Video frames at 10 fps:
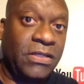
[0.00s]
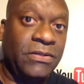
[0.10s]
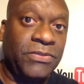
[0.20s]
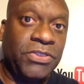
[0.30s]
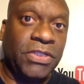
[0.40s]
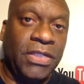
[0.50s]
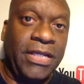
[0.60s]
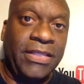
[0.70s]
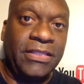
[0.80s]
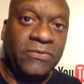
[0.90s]
coach,
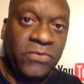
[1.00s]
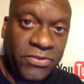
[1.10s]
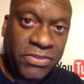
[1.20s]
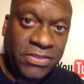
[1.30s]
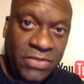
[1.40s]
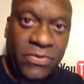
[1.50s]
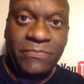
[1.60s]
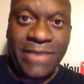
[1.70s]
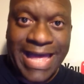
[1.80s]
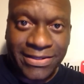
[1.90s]
and then of course he
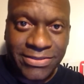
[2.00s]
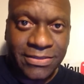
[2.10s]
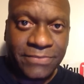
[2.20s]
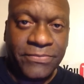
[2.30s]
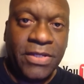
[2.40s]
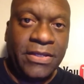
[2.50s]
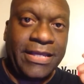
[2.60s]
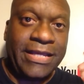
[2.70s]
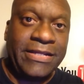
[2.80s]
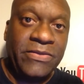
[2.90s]
went back to them,
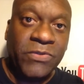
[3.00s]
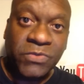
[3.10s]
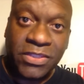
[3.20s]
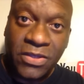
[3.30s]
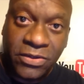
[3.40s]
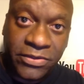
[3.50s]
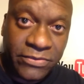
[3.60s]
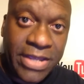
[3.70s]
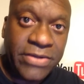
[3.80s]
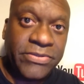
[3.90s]
and he was with the Oakland
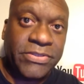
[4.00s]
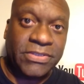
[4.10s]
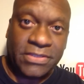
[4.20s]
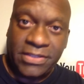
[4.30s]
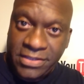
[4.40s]
Raiders as,